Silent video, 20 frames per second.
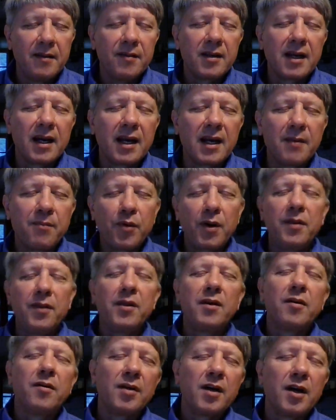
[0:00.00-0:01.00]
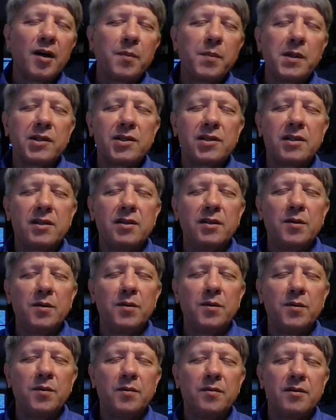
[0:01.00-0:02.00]
God, I pray that you'll help us
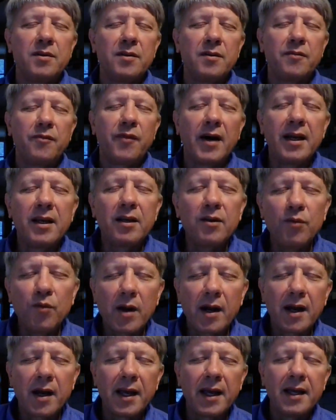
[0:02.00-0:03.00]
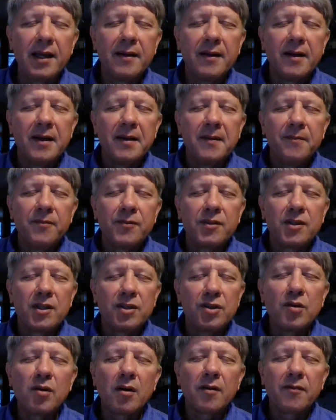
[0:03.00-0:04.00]
to find a way to
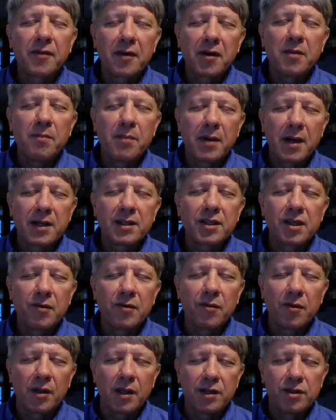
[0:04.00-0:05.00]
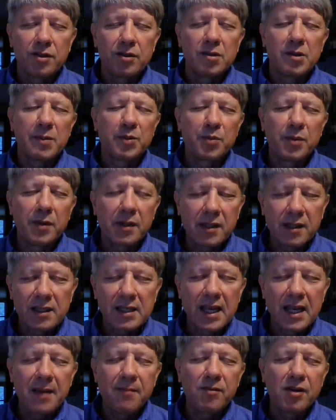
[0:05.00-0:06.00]
do our very best in relationships. But at the
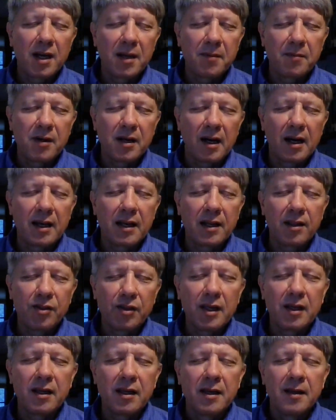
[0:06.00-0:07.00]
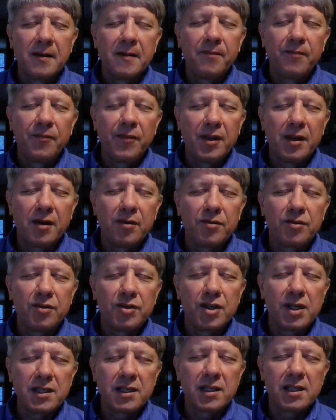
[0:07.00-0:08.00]
same time, God, I think, you know,
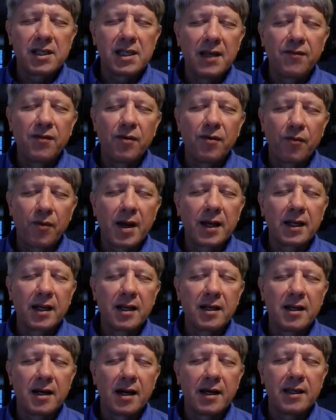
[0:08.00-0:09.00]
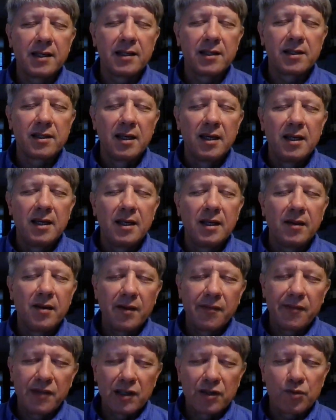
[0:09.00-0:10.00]
Jesus even recognized, you
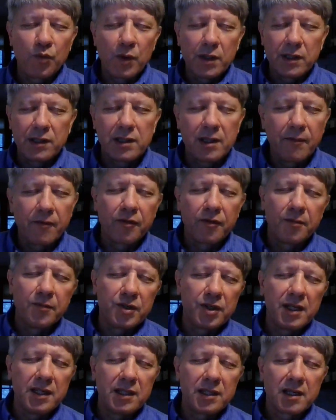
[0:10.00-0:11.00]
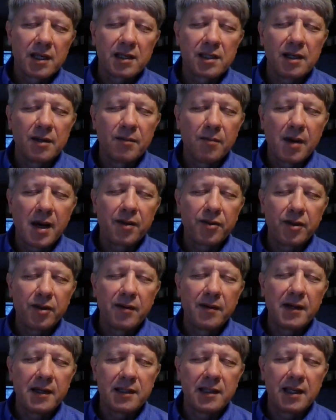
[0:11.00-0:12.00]
know, this wisdom from Jesus in
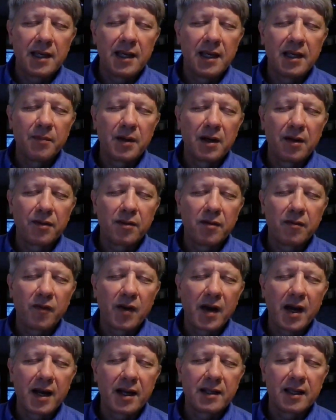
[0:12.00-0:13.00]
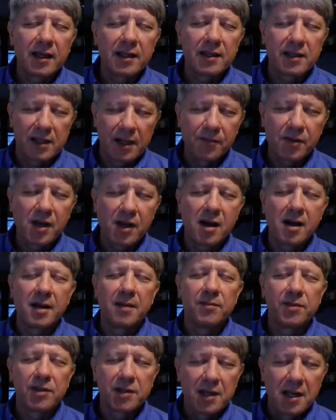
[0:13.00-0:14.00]
Matthew 18 about the fact that
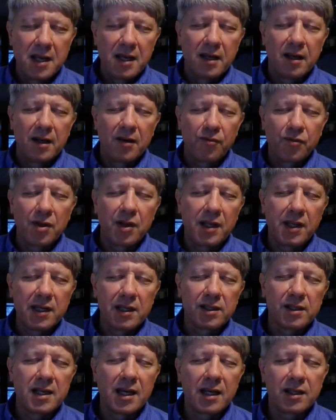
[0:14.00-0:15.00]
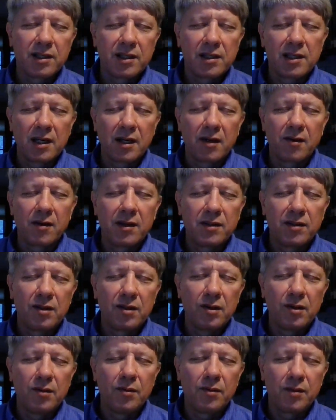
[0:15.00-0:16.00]
sometimes it really is necessary
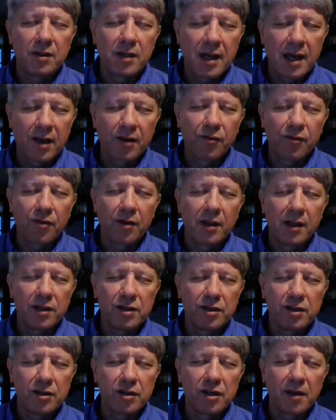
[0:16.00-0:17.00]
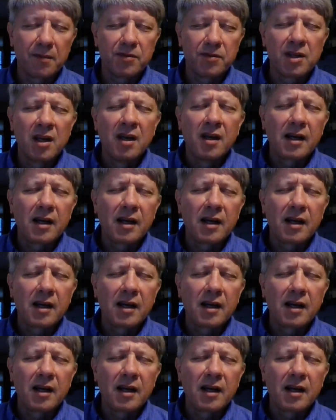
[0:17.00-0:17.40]
to end relationships.